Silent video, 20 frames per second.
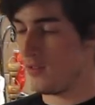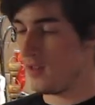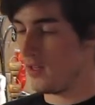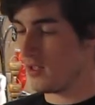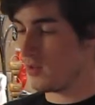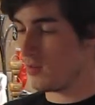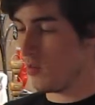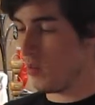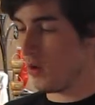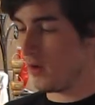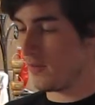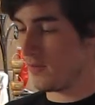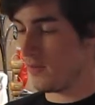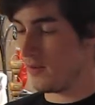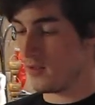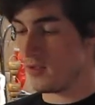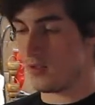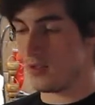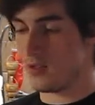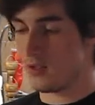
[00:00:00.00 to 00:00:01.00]
This morph
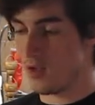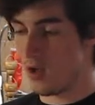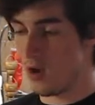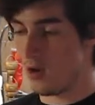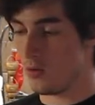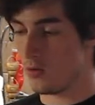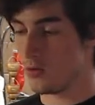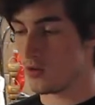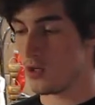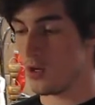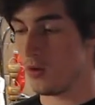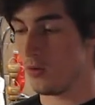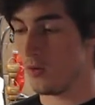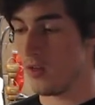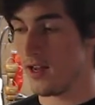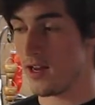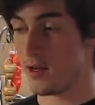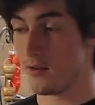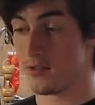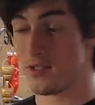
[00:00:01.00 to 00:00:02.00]
is a snow, so
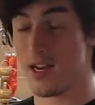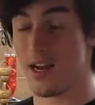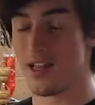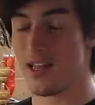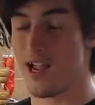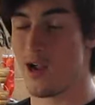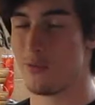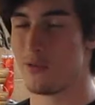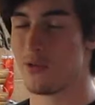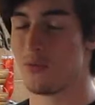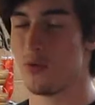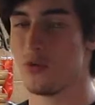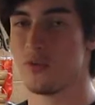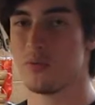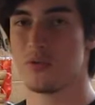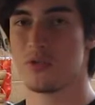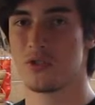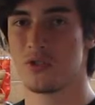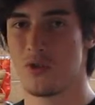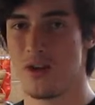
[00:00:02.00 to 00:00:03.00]
like I was getting at with the
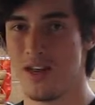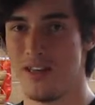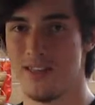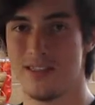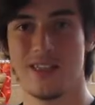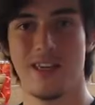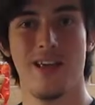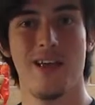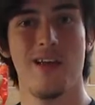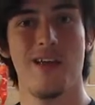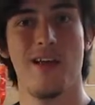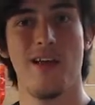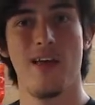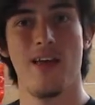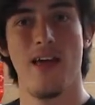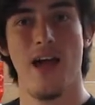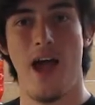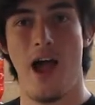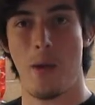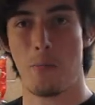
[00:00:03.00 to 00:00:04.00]
multiple strains,
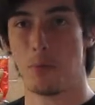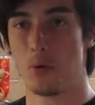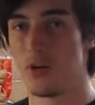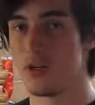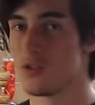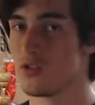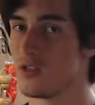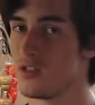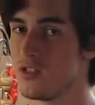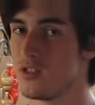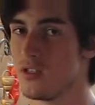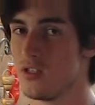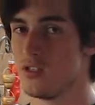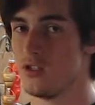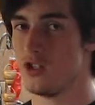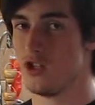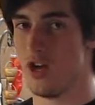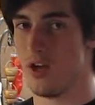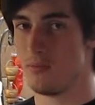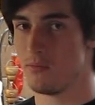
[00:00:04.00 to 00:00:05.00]
I'm pretty sure this is a
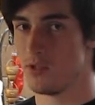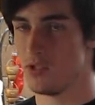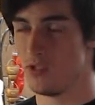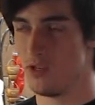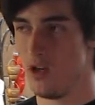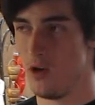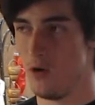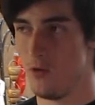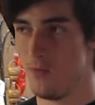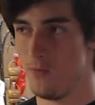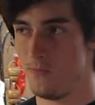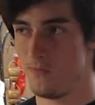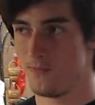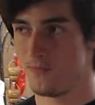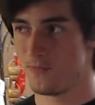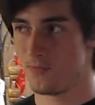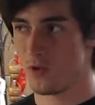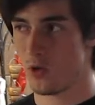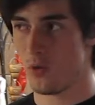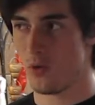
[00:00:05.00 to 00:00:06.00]
gem snow
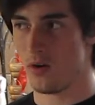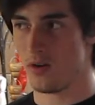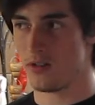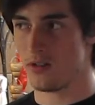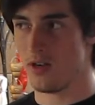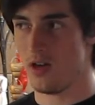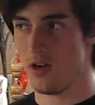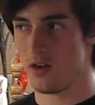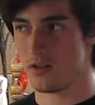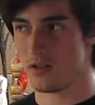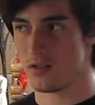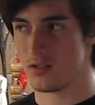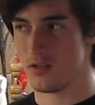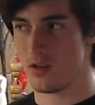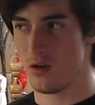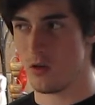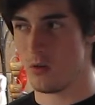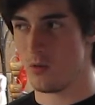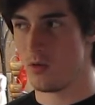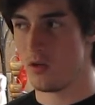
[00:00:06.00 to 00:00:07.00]
or a tug
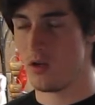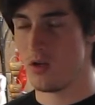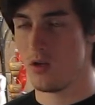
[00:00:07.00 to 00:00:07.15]
snow.